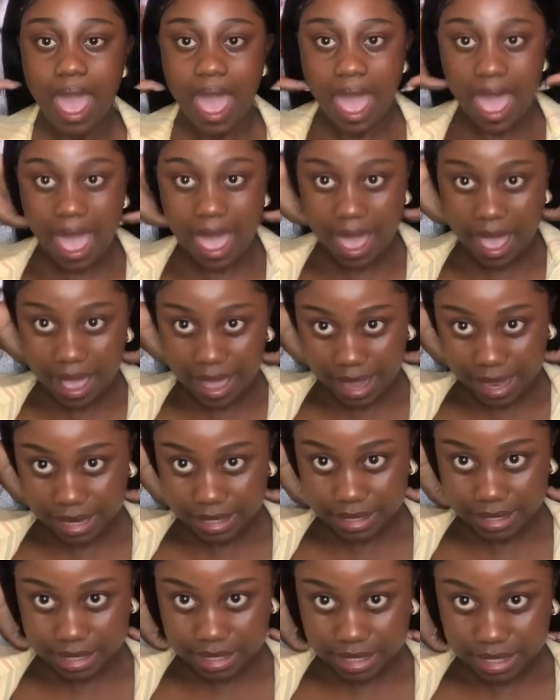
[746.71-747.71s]

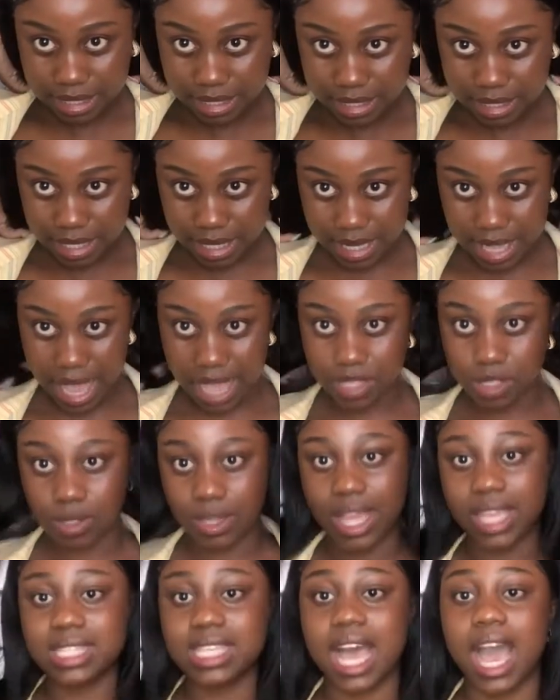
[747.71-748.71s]
And yeah, so
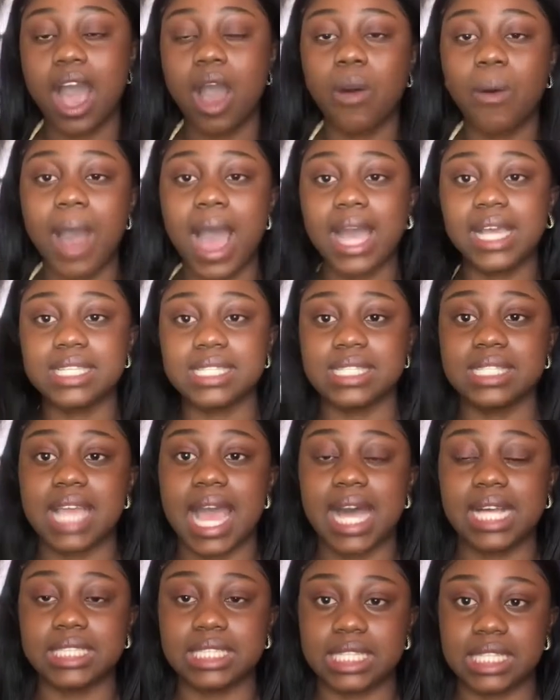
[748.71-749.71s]
that's how I
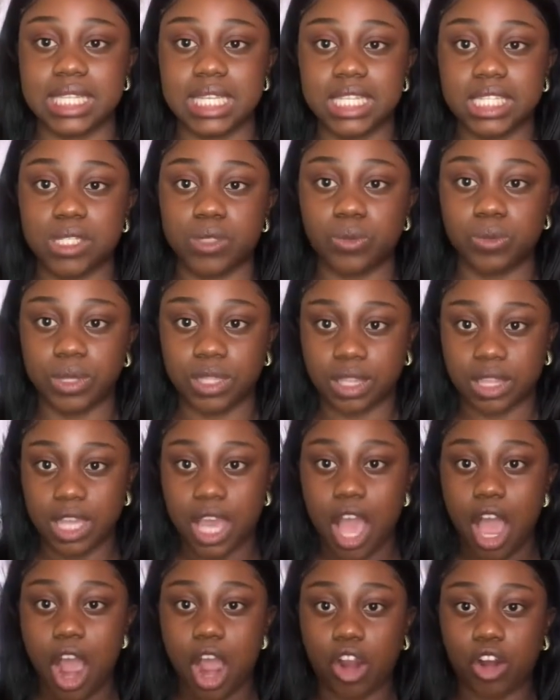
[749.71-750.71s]
styled this with
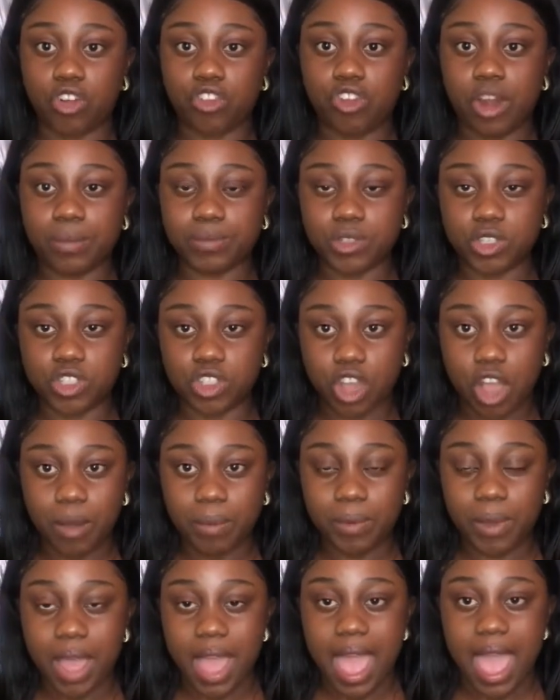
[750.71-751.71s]
a cropped
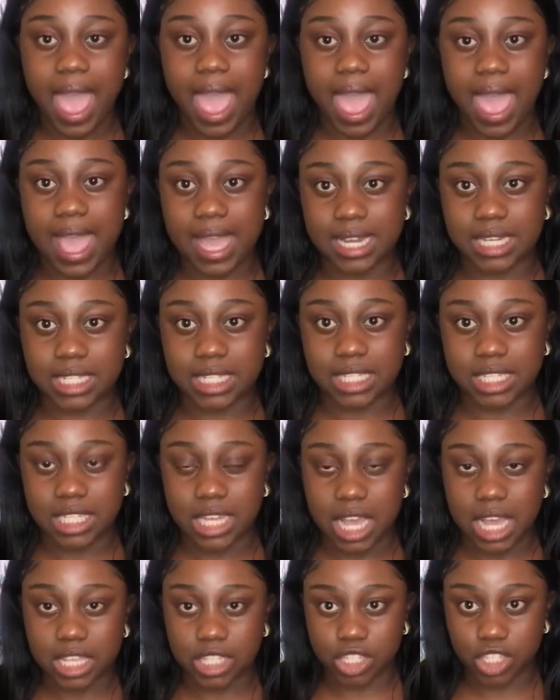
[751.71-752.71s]
top and
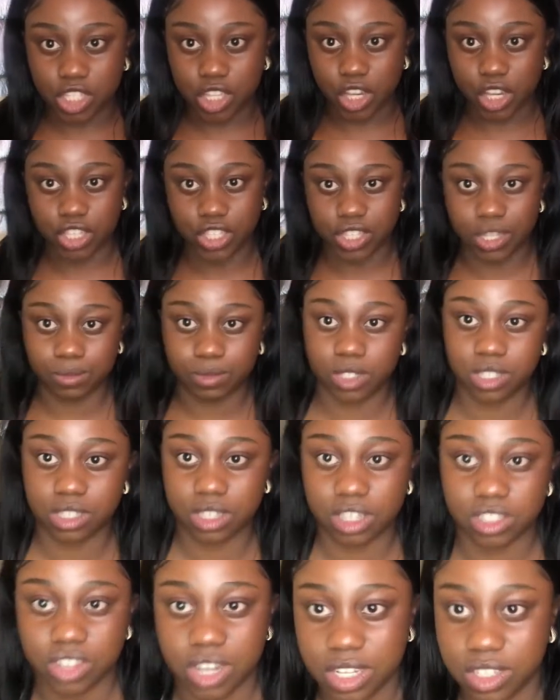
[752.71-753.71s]
a skirt. So I'm just
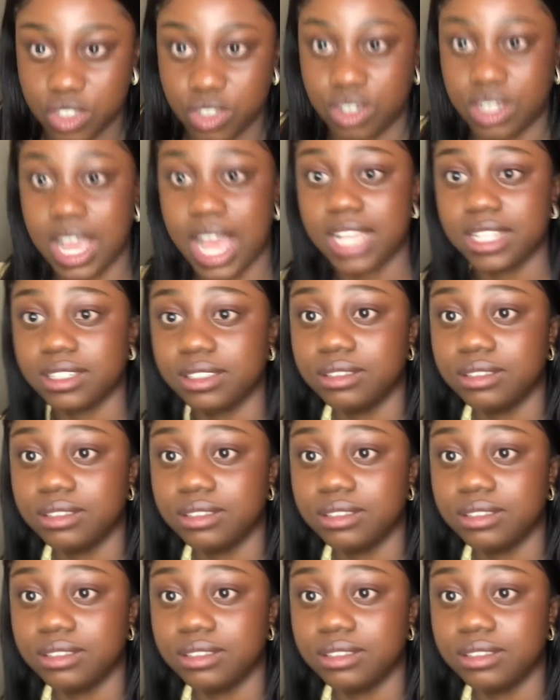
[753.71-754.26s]
gonna try and show you guys.